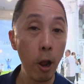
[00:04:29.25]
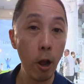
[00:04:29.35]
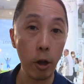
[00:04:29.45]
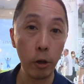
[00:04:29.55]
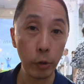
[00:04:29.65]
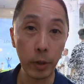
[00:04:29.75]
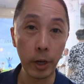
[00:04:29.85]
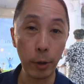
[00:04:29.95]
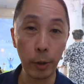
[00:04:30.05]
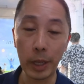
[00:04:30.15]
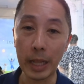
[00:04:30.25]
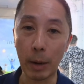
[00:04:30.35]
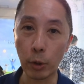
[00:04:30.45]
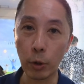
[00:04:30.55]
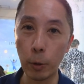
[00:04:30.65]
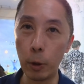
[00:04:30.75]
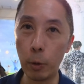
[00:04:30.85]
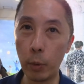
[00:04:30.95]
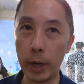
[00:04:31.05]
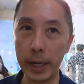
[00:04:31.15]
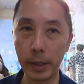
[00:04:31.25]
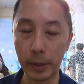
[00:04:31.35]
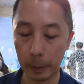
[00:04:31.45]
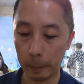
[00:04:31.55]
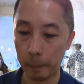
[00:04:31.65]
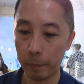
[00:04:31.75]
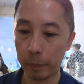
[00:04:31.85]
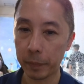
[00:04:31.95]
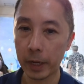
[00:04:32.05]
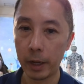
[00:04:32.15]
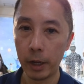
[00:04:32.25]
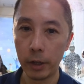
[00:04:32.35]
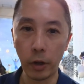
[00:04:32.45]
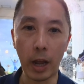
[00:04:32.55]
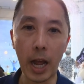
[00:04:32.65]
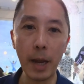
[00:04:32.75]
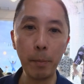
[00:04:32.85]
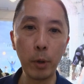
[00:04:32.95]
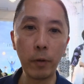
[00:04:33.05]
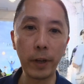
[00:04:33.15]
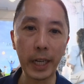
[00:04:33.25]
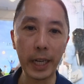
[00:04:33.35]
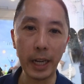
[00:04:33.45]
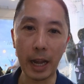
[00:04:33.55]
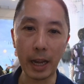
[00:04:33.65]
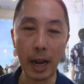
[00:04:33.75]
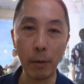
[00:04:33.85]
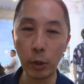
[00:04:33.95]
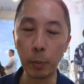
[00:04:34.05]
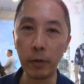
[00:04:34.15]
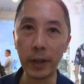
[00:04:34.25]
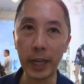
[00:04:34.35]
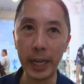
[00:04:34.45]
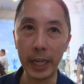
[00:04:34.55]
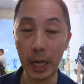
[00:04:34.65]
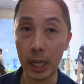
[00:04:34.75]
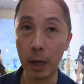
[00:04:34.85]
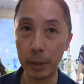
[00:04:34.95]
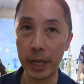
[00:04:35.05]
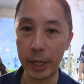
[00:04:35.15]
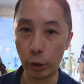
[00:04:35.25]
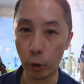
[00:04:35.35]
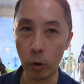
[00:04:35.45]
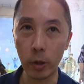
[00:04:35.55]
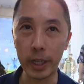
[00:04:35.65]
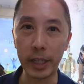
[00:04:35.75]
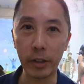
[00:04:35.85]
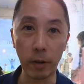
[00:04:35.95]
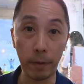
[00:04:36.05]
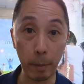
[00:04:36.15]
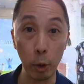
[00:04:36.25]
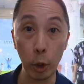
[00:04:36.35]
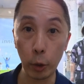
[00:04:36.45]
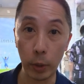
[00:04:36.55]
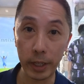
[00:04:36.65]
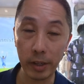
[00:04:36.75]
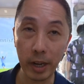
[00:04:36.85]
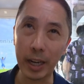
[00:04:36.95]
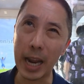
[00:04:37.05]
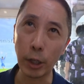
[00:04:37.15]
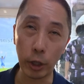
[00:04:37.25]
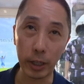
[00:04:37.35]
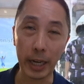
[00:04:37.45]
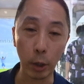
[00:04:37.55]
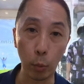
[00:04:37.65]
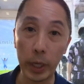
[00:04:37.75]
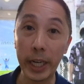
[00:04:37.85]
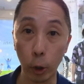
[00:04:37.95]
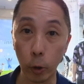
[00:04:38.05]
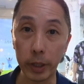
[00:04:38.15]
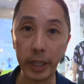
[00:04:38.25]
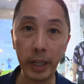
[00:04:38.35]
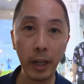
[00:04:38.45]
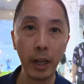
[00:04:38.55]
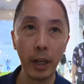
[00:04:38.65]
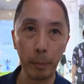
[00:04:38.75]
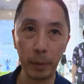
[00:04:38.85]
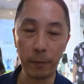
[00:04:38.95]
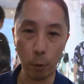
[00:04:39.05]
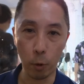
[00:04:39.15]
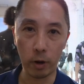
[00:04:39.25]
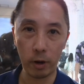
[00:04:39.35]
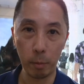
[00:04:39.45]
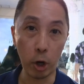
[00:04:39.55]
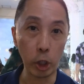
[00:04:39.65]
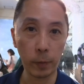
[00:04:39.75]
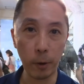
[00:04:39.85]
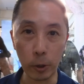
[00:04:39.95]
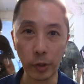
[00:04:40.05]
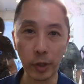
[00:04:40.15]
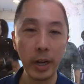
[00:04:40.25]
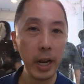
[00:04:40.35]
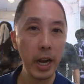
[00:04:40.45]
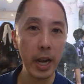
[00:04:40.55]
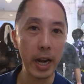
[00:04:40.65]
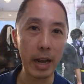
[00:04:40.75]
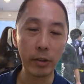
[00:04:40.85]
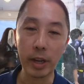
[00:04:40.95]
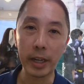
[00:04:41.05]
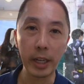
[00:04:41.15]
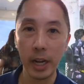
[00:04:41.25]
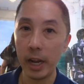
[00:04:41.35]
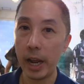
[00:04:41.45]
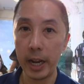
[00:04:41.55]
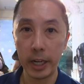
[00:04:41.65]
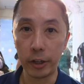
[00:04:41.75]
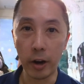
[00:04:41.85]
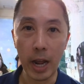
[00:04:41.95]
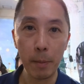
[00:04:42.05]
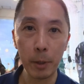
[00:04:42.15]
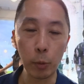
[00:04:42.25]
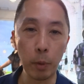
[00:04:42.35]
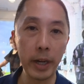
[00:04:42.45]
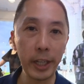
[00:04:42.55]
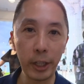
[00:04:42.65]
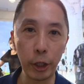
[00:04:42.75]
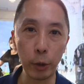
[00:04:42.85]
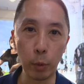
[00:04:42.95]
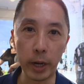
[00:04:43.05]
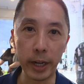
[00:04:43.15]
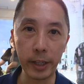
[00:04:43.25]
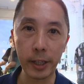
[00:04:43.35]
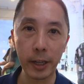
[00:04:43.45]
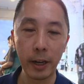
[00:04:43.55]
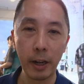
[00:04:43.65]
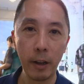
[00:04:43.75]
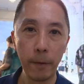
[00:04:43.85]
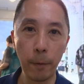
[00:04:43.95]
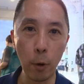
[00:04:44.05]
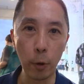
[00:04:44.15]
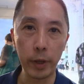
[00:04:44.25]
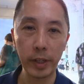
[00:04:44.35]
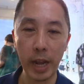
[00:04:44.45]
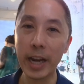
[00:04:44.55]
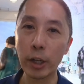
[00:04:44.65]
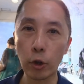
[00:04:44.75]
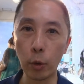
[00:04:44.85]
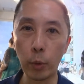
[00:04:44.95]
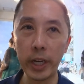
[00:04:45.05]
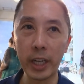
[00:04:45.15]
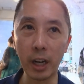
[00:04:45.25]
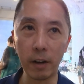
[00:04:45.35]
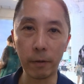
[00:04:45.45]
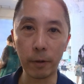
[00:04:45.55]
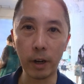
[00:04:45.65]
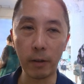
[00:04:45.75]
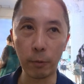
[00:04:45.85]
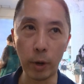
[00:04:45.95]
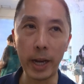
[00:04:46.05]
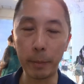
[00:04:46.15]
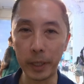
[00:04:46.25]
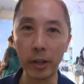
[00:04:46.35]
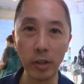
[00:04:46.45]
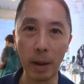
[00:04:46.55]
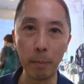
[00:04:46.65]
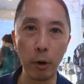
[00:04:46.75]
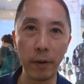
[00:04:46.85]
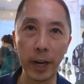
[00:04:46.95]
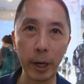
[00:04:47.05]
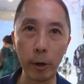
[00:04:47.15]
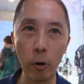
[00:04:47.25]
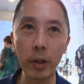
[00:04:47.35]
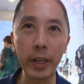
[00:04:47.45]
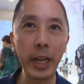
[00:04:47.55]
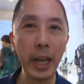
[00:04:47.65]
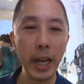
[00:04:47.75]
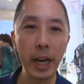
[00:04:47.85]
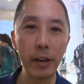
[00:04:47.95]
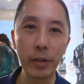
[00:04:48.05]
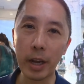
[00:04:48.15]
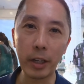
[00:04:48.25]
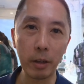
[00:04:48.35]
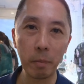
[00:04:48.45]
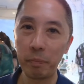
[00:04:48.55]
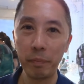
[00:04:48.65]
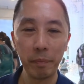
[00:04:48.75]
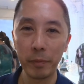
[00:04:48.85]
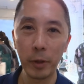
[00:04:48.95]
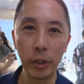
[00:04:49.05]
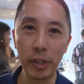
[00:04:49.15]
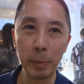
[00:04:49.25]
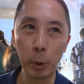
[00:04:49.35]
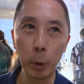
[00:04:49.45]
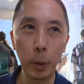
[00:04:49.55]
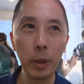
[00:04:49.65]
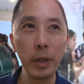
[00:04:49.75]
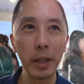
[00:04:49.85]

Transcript: Also, another thing that was cool was, so I was moving in a couple days early, so February 22nd, actually like a week early before March 1st. And I was like, hey, you know, how much money do you want for this extra week of rent because I'm moving in early? And he's like, you seem cool.